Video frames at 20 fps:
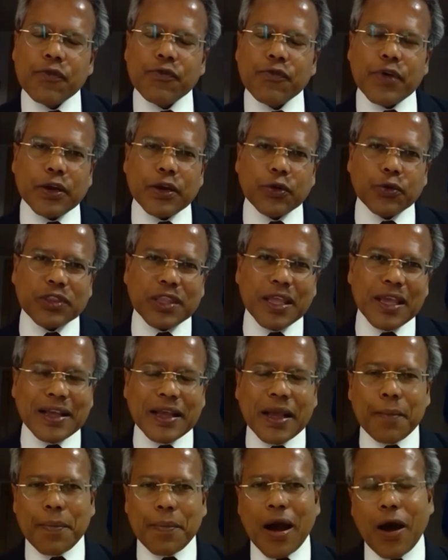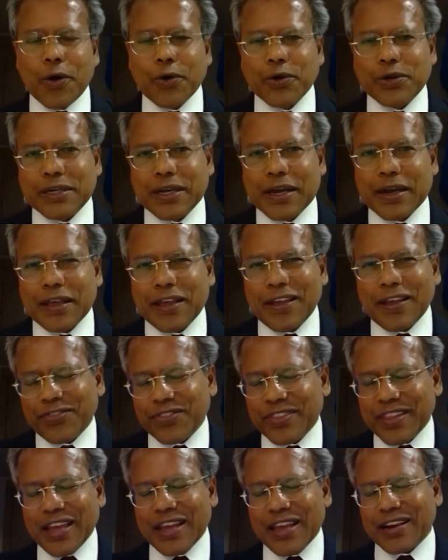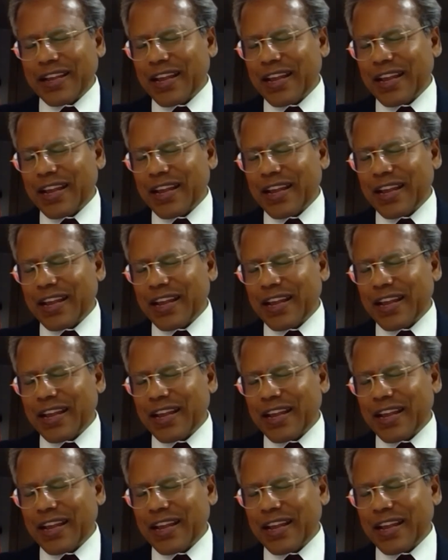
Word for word: When you think about uh, if they